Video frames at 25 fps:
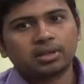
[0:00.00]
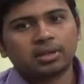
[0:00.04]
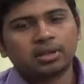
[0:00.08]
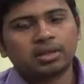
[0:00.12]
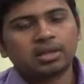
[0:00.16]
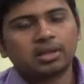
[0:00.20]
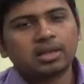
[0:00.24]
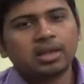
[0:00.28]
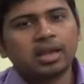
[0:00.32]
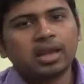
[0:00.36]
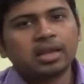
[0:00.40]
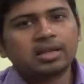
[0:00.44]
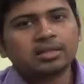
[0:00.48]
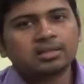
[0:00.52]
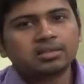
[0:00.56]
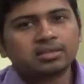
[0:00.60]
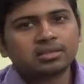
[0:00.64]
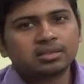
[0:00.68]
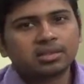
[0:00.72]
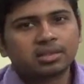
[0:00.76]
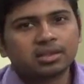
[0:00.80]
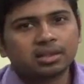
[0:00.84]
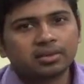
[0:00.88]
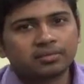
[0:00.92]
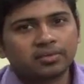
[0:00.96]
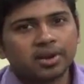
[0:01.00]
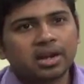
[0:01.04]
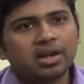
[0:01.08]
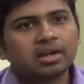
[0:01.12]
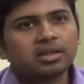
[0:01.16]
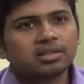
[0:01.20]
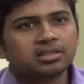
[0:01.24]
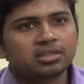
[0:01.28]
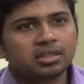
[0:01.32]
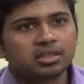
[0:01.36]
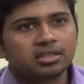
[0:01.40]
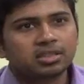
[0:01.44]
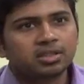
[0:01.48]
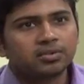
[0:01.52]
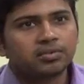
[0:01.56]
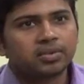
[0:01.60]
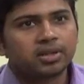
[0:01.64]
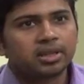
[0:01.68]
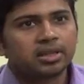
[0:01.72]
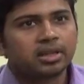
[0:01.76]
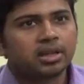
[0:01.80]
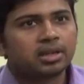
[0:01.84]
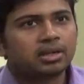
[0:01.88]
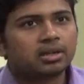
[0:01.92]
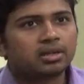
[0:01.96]
he has defined in such a
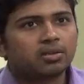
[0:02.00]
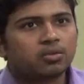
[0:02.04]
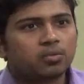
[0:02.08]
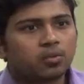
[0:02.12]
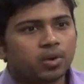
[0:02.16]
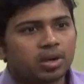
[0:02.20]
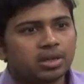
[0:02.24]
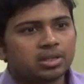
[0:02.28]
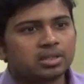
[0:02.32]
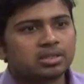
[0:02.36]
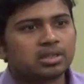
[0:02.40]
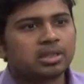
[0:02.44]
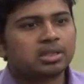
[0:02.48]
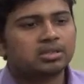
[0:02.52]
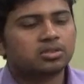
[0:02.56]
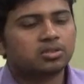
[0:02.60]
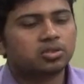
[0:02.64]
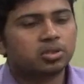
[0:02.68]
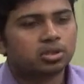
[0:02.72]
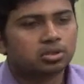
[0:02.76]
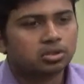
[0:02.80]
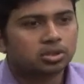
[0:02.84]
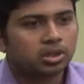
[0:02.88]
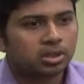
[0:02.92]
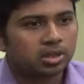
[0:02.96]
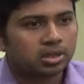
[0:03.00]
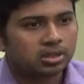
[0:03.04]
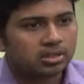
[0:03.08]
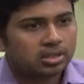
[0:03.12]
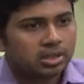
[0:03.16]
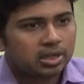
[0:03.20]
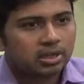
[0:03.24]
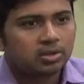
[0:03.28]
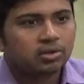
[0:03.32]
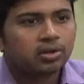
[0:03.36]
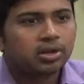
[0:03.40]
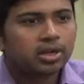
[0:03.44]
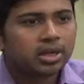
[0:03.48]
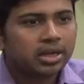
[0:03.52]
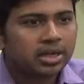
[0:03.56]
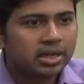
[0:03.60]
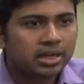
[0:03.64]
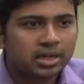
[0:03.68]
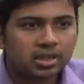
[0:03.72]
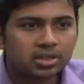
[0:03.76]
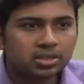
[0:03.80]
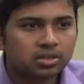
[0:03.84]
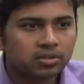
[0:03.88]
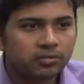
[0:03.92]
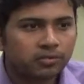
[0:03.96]
way that once is the security
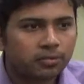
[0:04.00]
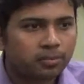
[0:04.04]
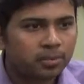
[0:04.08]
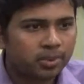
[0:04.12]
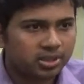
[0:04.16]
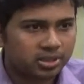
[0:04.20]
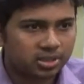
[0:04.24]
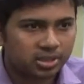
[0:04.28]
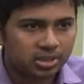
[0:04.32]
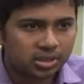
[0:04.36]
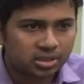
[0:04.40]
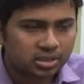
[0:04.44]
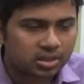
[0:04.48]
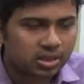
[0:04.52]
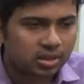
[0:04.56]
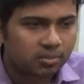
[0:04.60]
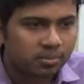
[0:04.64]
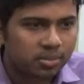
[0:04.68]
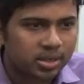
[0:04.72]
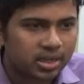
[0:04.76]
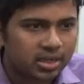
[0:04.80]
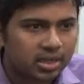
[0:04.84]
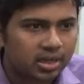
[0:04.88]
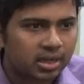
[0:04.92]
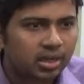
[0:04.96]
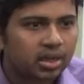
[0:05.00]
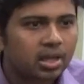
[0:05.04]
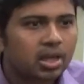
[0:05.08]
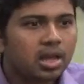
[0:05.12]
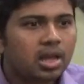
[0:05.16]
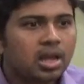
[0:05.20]
needs of a person is completed,